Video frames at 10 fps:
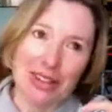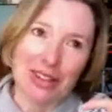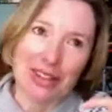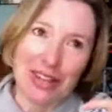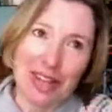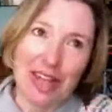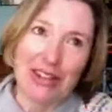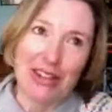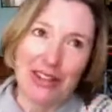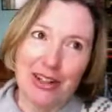
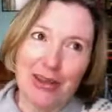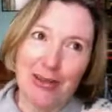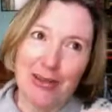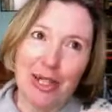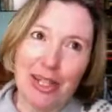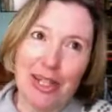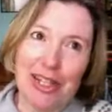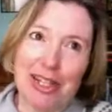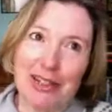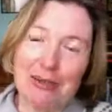then when
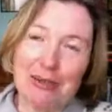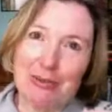I